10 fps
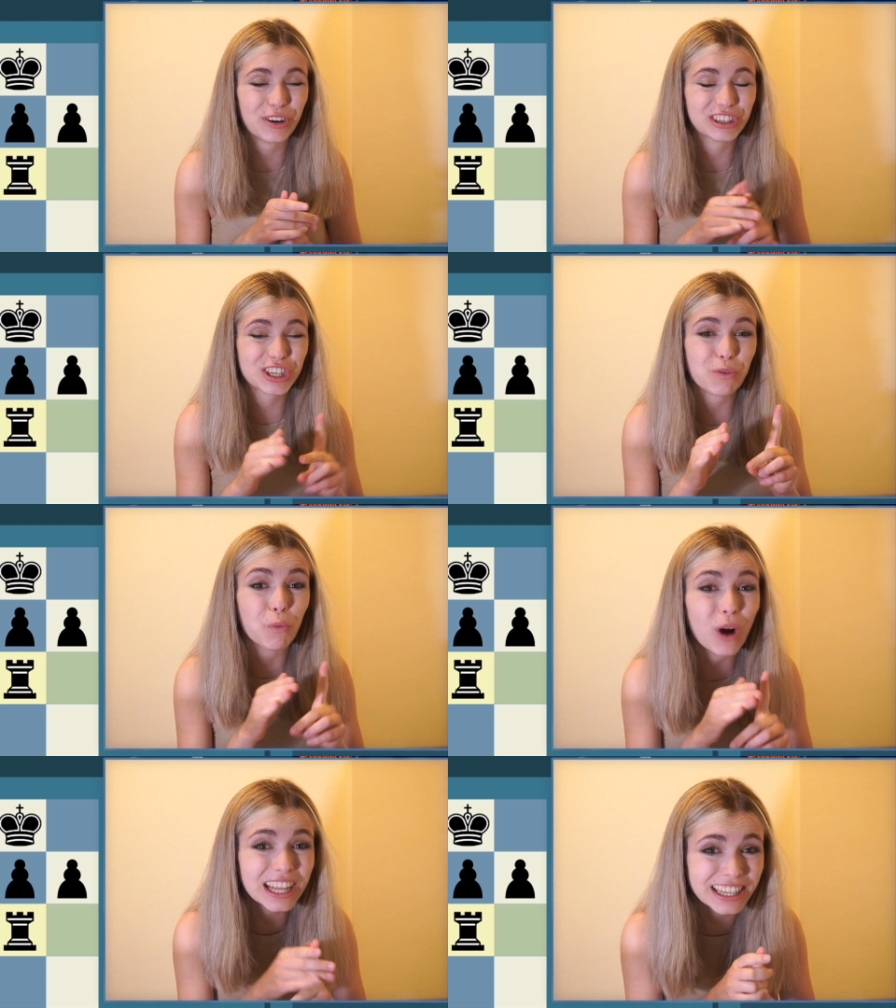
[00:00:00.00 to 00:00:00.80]
she
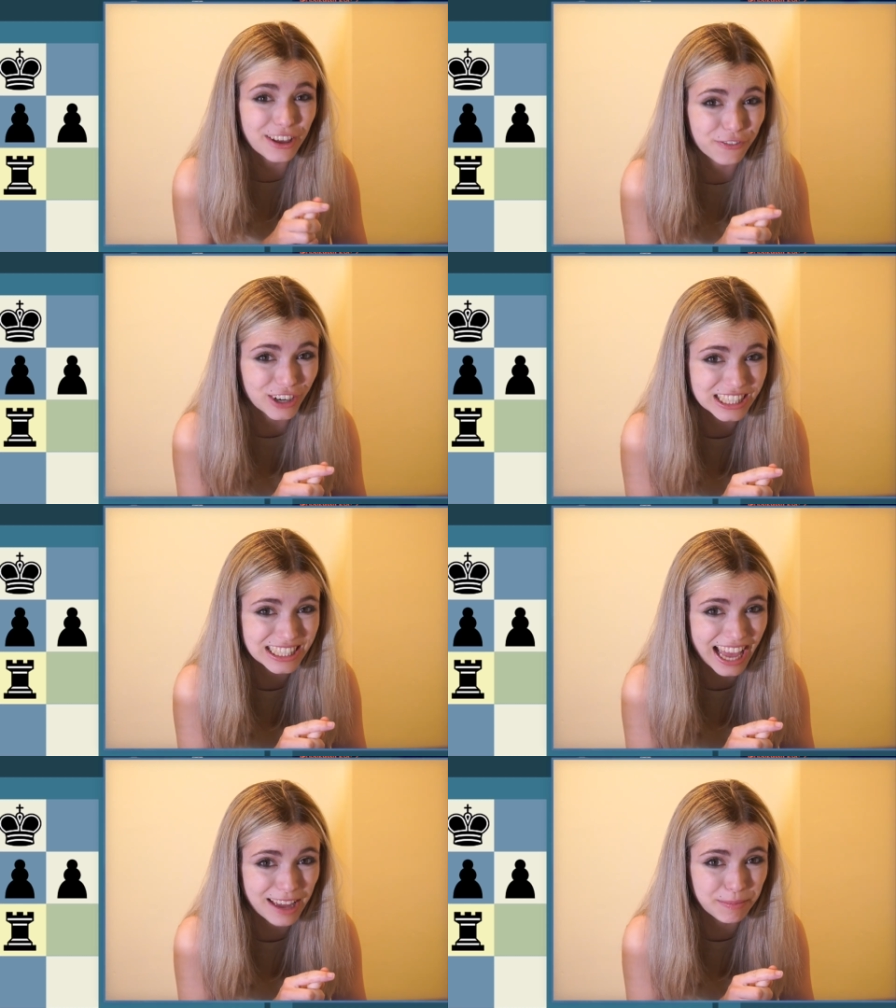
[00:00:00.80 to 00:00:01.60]
won the first
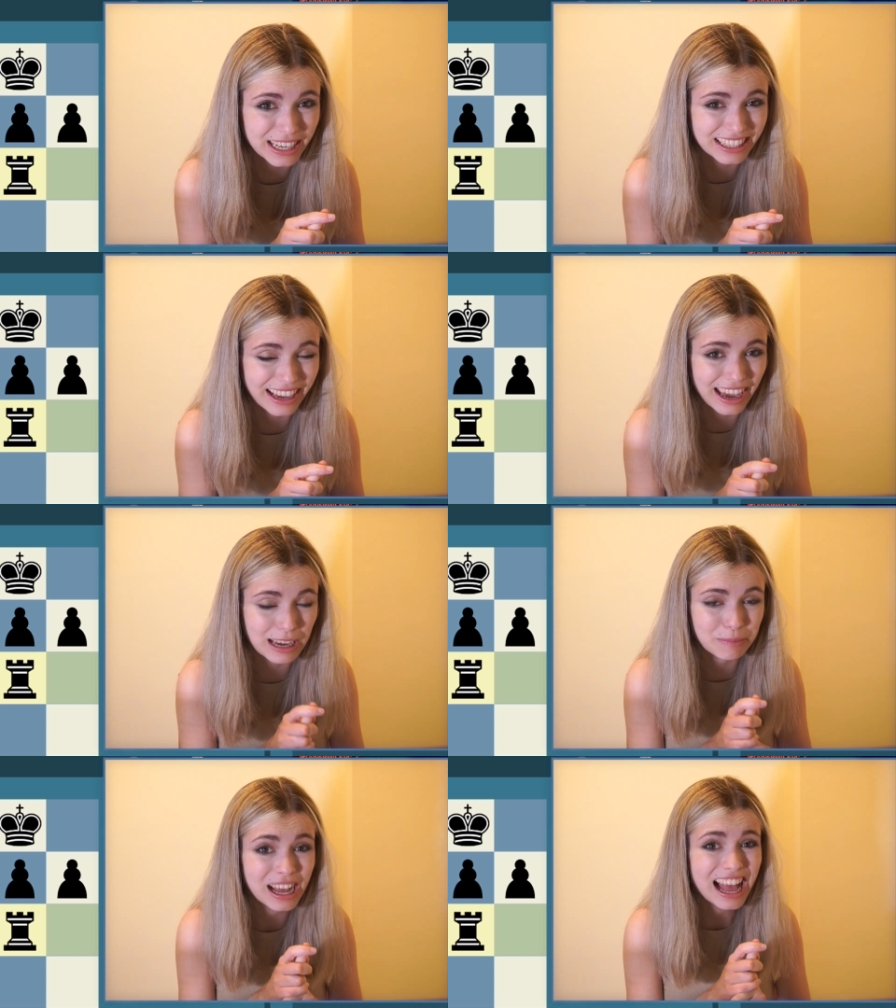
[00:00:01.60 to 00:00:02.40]
10-minute
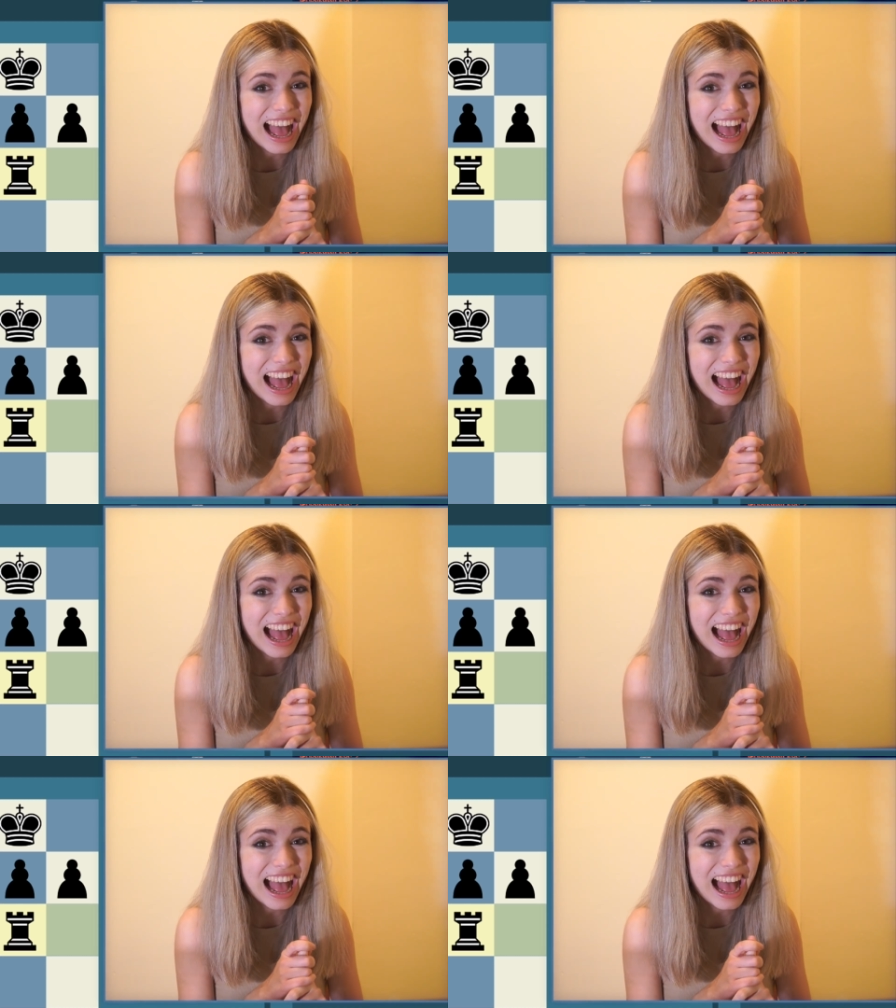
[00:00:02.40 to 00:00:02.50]
game.